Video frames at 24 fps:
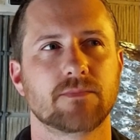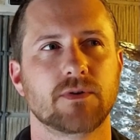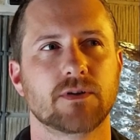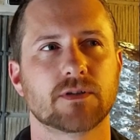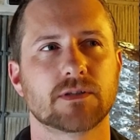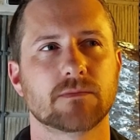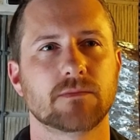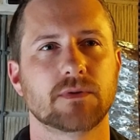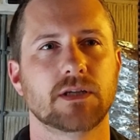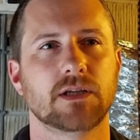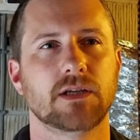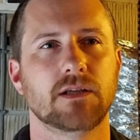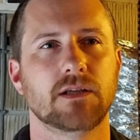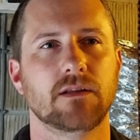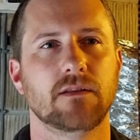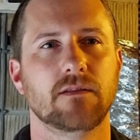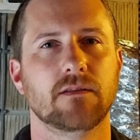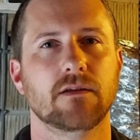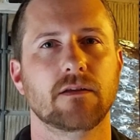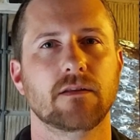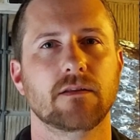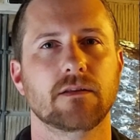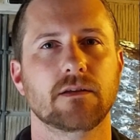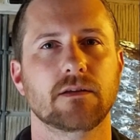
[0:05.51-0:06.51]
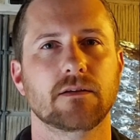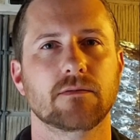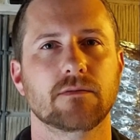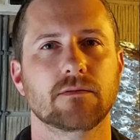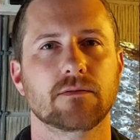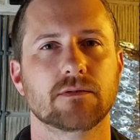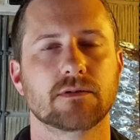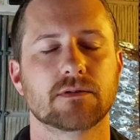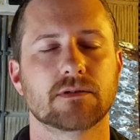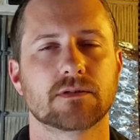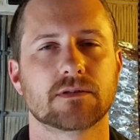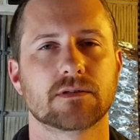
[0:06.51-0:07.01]
possibly that there
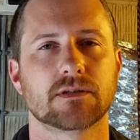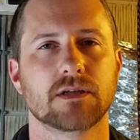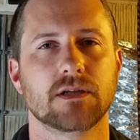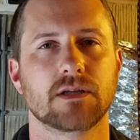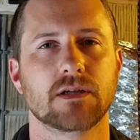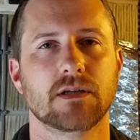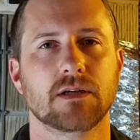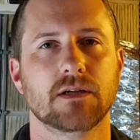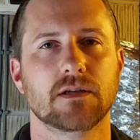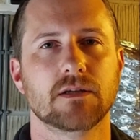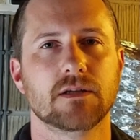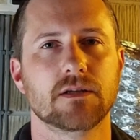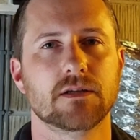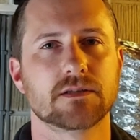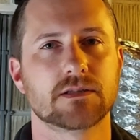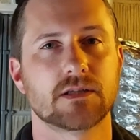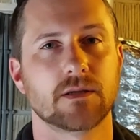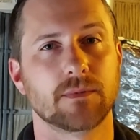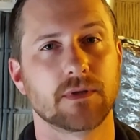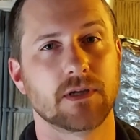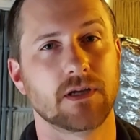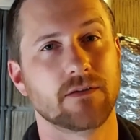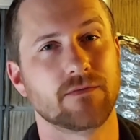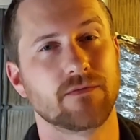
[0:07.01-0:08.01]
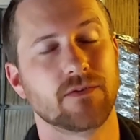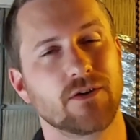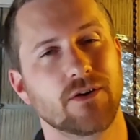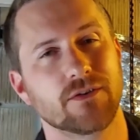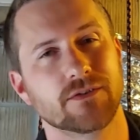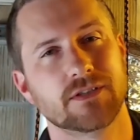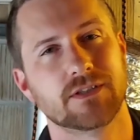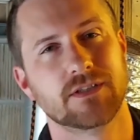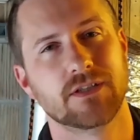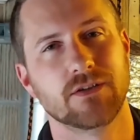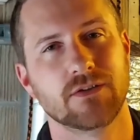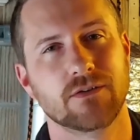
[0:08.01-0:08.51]
was something I forgot
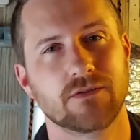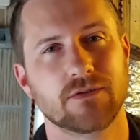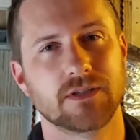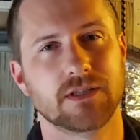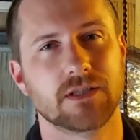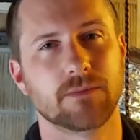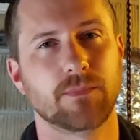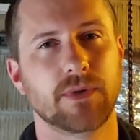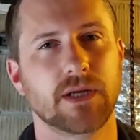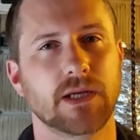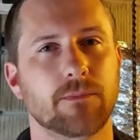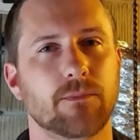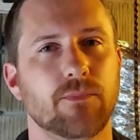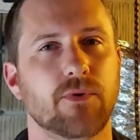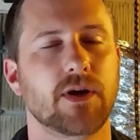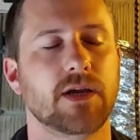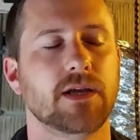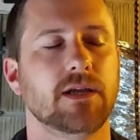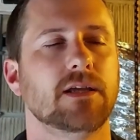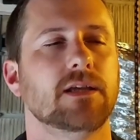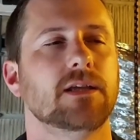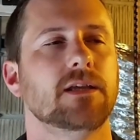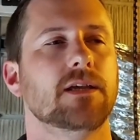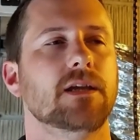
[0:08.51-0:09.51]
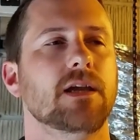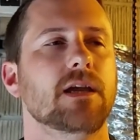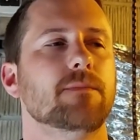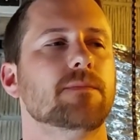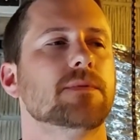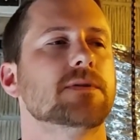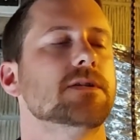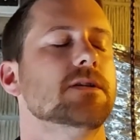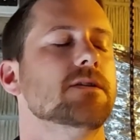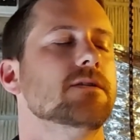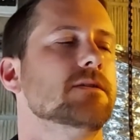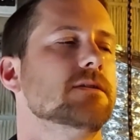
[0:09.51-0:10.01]
to do in the big brake kit
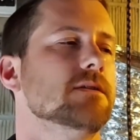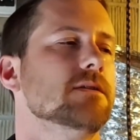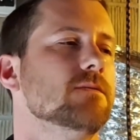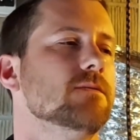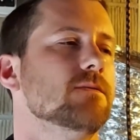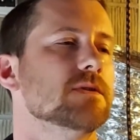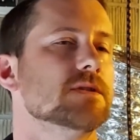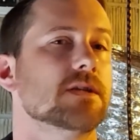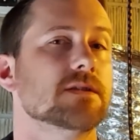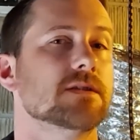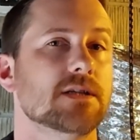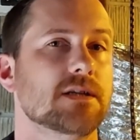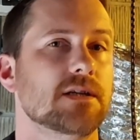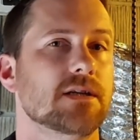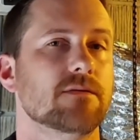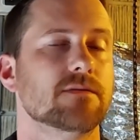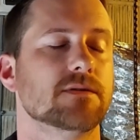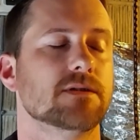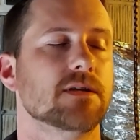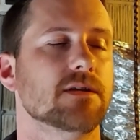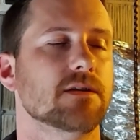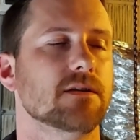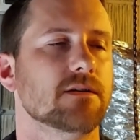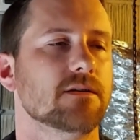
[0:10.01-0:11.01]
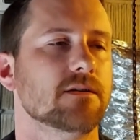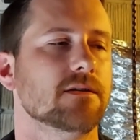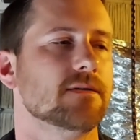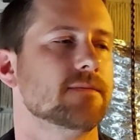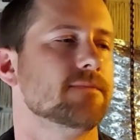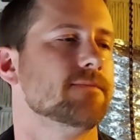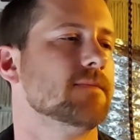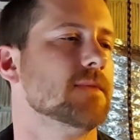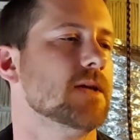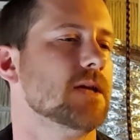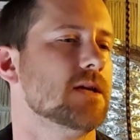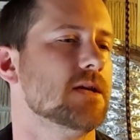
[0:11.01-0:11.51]
episode, which I said I was going to,
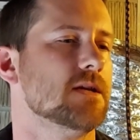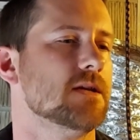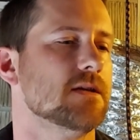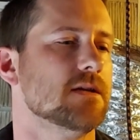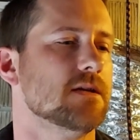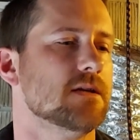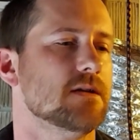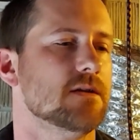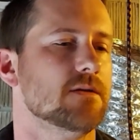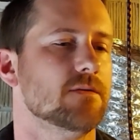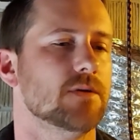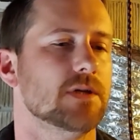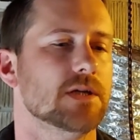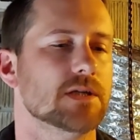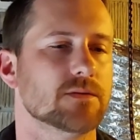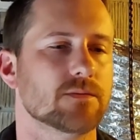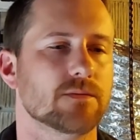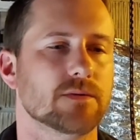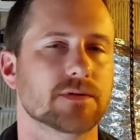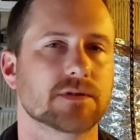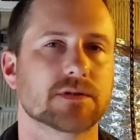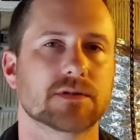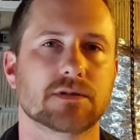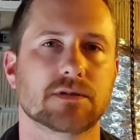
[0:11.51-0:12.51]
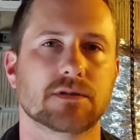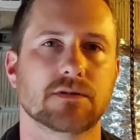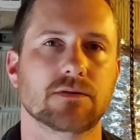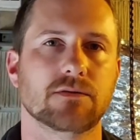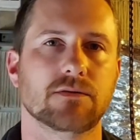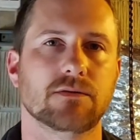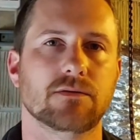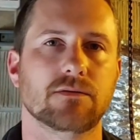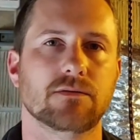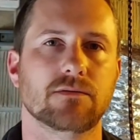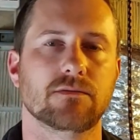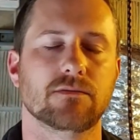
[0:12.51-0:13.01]
which was
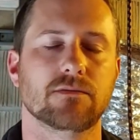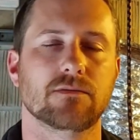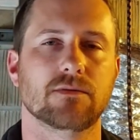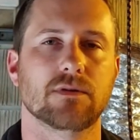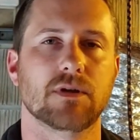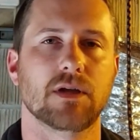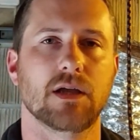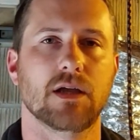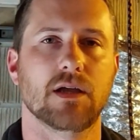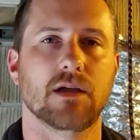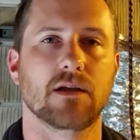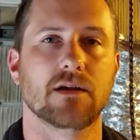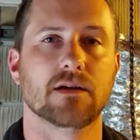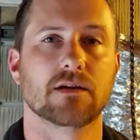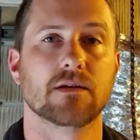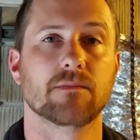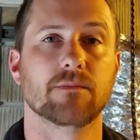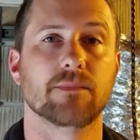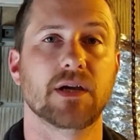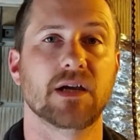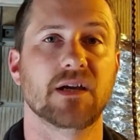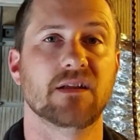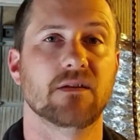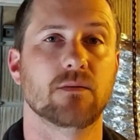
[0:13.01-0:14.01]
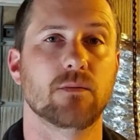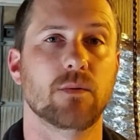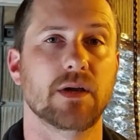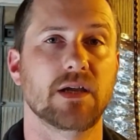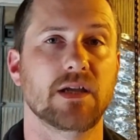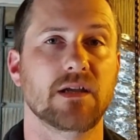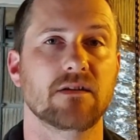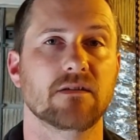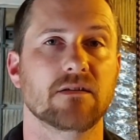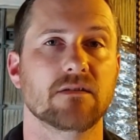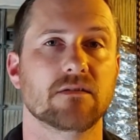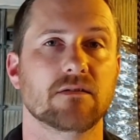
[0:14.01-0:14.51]
to compare the
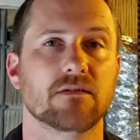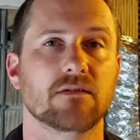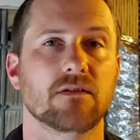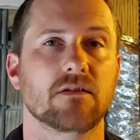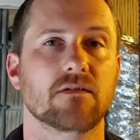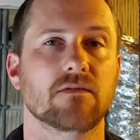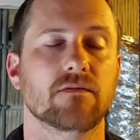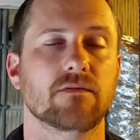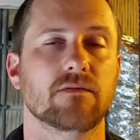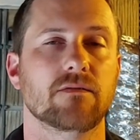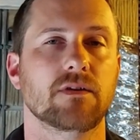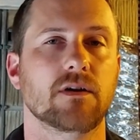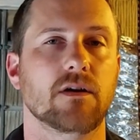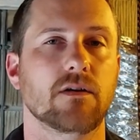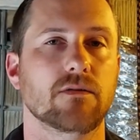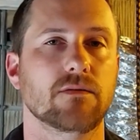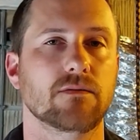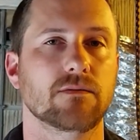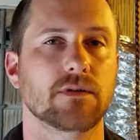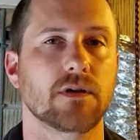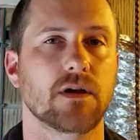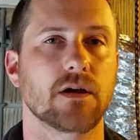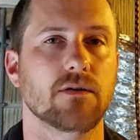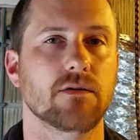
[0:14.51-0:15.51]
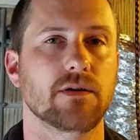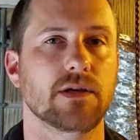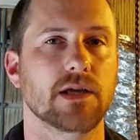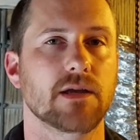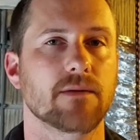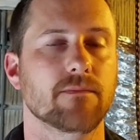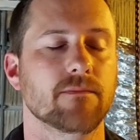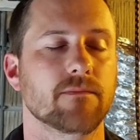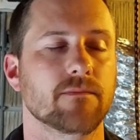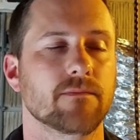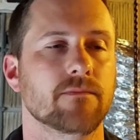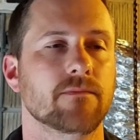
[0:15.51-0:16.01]
weight of the old
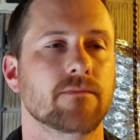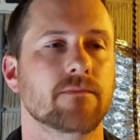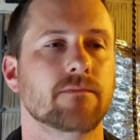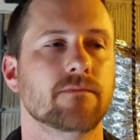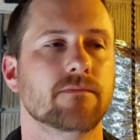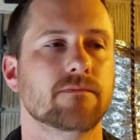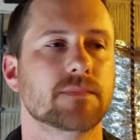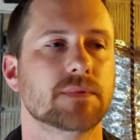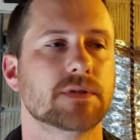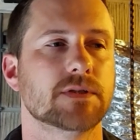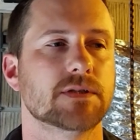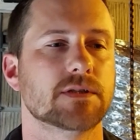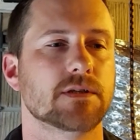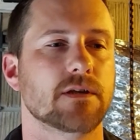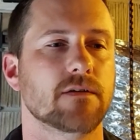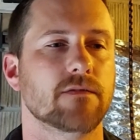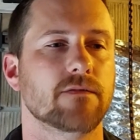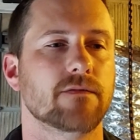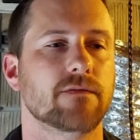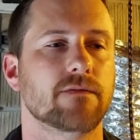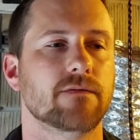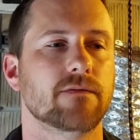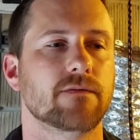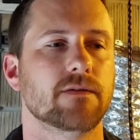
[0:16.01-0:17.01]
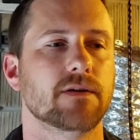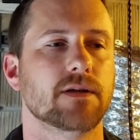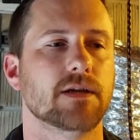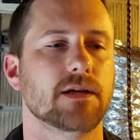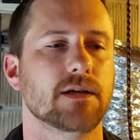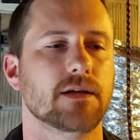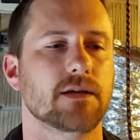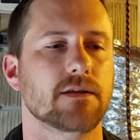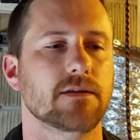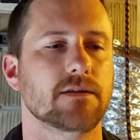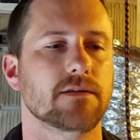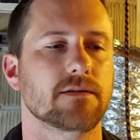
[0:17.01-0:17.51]
OEM stuff
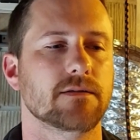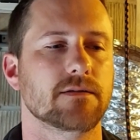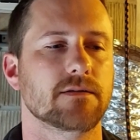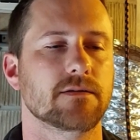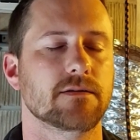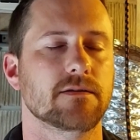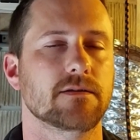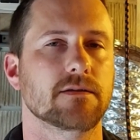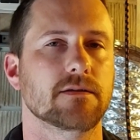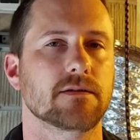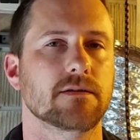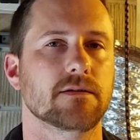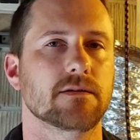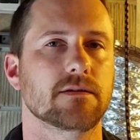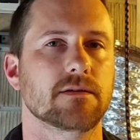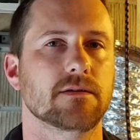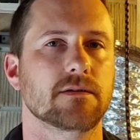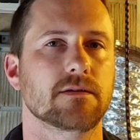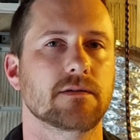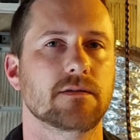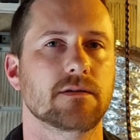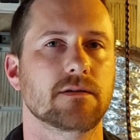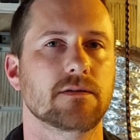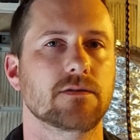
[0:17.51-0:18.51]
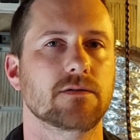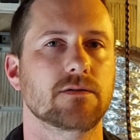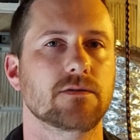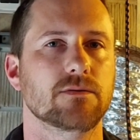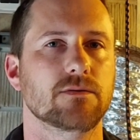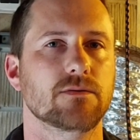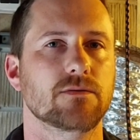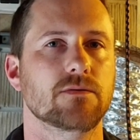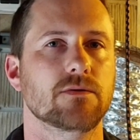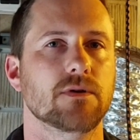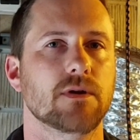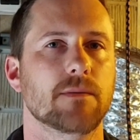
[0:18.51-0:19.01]
and the
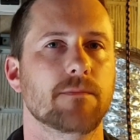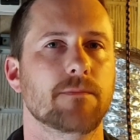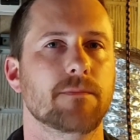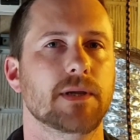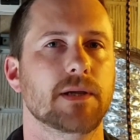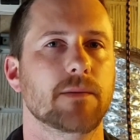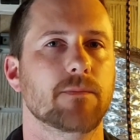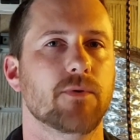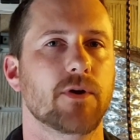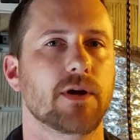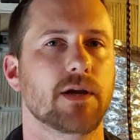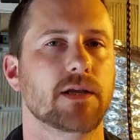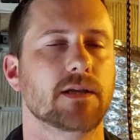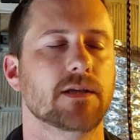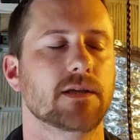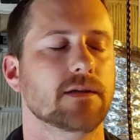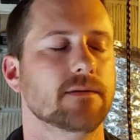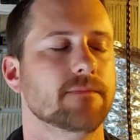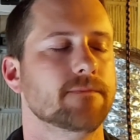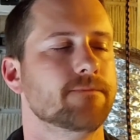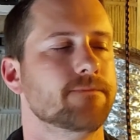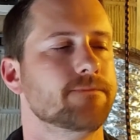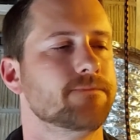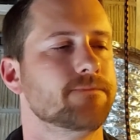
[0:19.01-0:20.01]
new big brake kit.